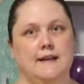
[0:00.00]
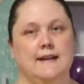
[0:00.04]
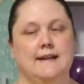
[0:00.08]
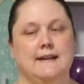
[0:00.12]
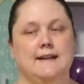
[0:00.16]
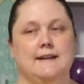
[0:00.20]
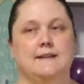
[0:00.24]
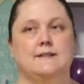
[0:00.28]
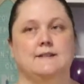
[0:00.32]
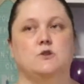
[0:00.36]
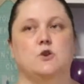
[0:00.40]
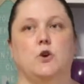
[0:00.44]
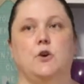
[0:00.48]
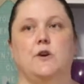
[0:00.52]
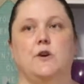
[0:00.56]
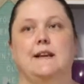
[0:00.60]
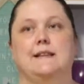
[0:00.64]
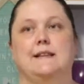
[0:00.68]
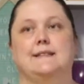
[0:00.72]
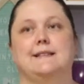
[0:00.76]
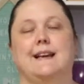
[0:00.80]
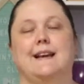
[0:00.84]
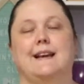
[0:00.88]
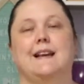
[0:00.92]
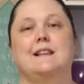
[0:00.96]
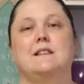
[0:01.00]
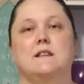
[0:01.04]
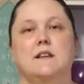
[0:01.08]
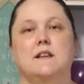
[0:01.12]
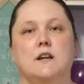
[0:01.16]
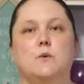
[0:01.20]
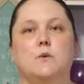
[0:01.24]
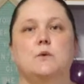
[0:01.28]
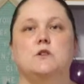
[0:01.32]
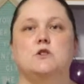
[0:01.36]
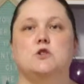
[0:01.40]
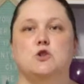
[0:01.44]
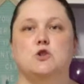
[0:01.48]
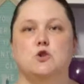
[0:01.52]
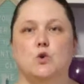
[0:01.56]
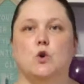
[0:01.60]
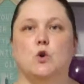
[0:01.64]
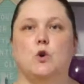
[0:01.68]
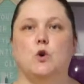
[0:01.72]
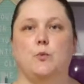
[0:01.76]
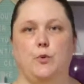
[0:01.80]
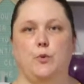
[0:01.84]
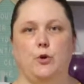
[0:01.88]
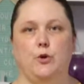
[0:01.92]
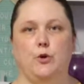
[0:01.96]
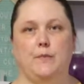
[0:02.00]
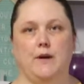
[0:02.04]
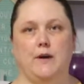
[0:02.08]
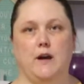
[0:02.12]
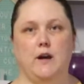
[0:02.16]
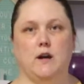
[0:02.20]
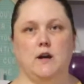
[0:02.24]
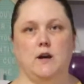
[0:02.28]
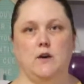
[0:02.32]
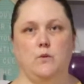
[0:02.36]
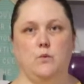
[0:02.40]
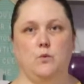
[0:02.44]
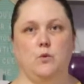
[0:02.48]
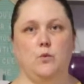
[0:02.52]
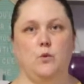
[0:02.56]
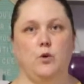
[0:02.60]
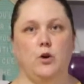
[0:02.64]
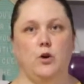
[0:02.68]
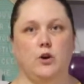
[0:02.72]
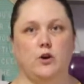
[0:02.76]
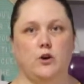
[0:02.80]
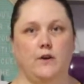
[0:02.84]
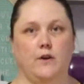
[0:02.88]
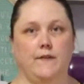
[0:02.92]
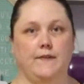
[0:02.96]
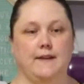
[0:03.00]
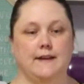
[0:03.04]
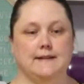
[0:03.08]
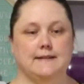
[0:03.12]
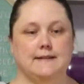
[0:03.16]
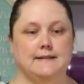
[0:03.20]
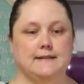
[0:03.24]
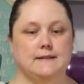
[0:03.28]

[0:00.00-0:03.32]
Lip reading: So it's like a liquid chalkboard marker will work on this.